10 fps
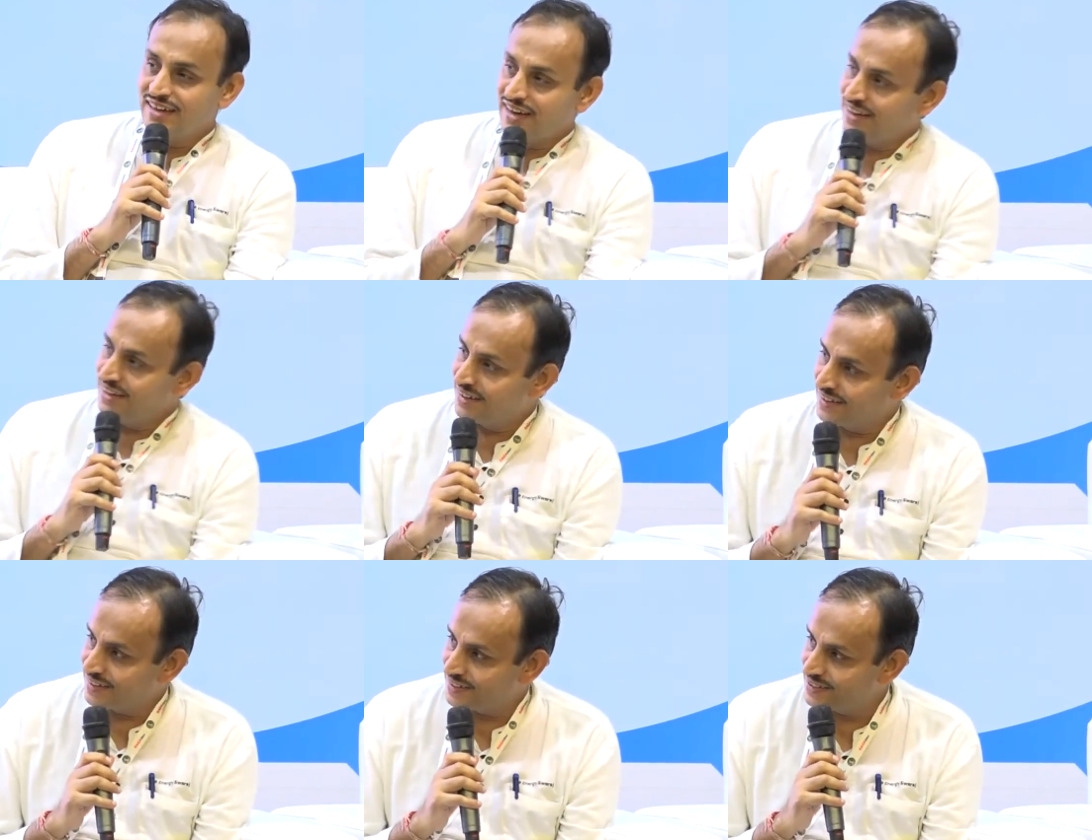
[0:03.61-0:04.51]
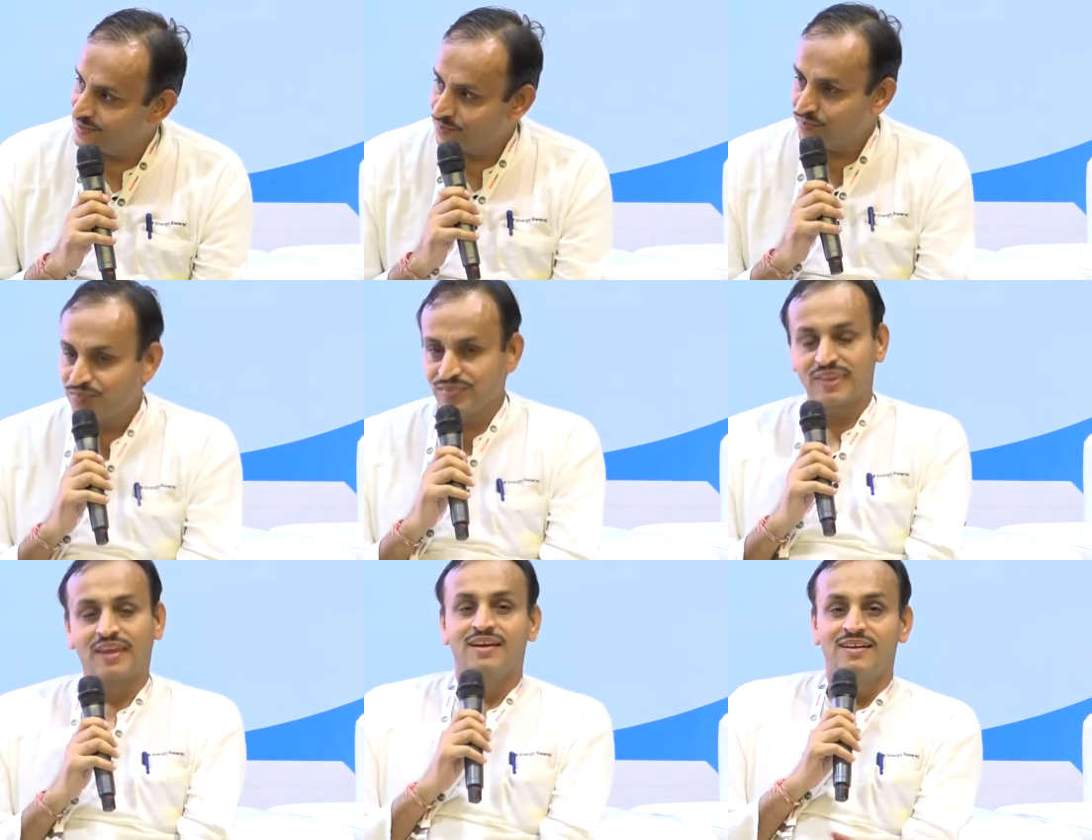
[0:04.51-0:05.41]
And uh,
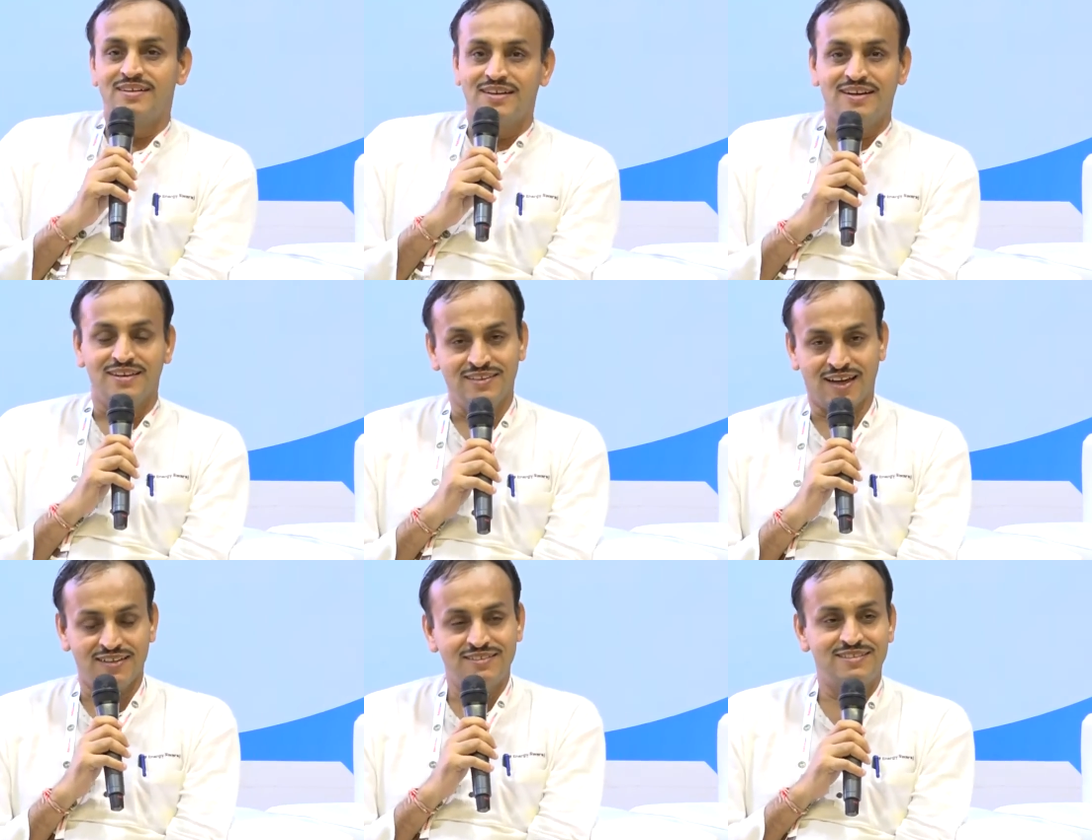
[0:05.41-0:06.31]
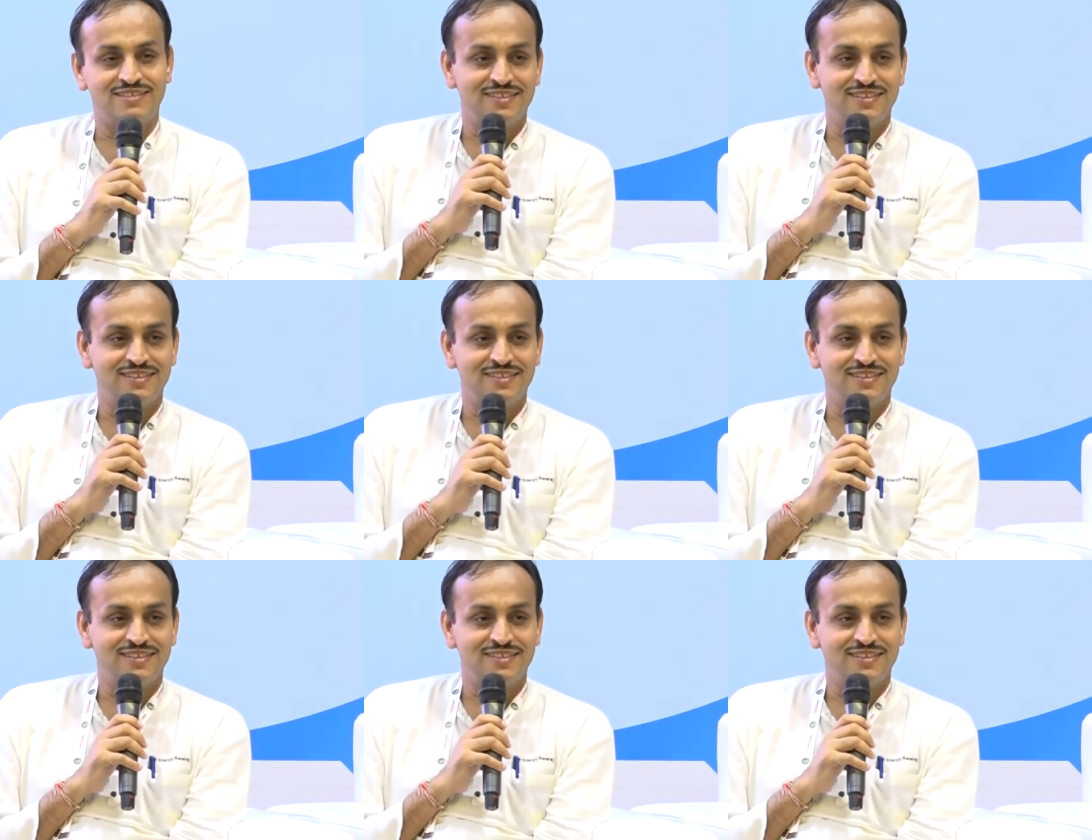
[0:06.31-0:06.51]
yeah, it's,